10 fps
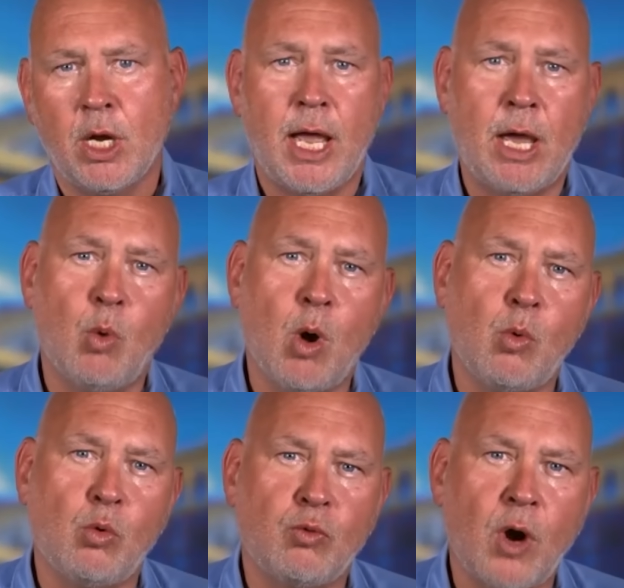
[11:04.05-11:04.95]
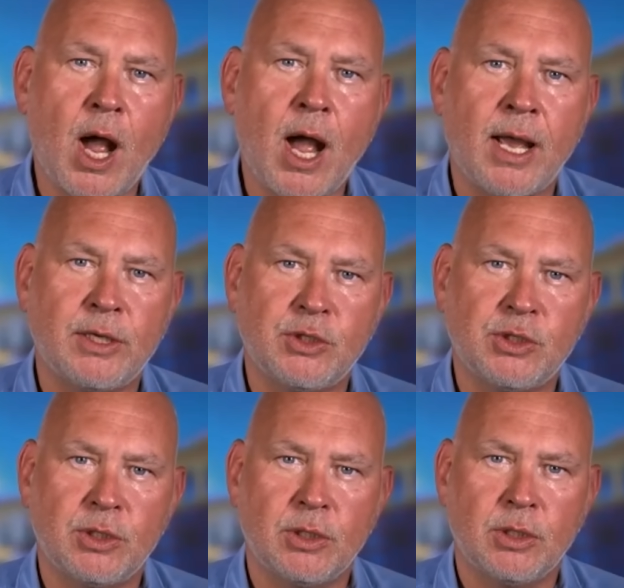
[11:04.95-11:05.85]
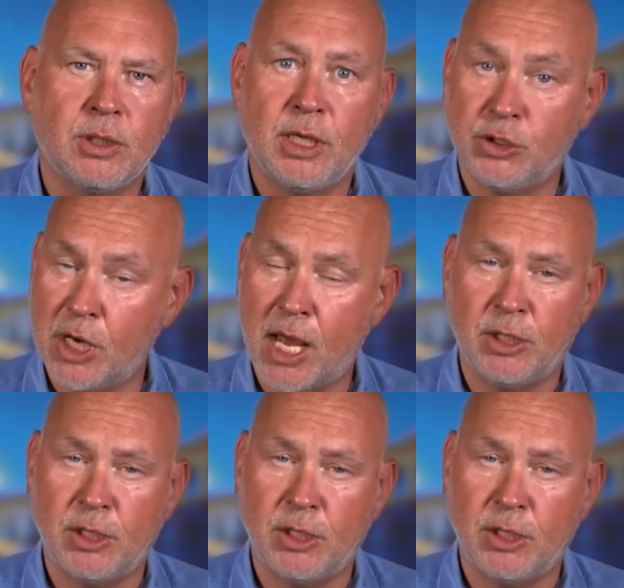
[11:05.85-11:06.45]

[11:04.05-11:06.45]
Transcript: And what will rise is not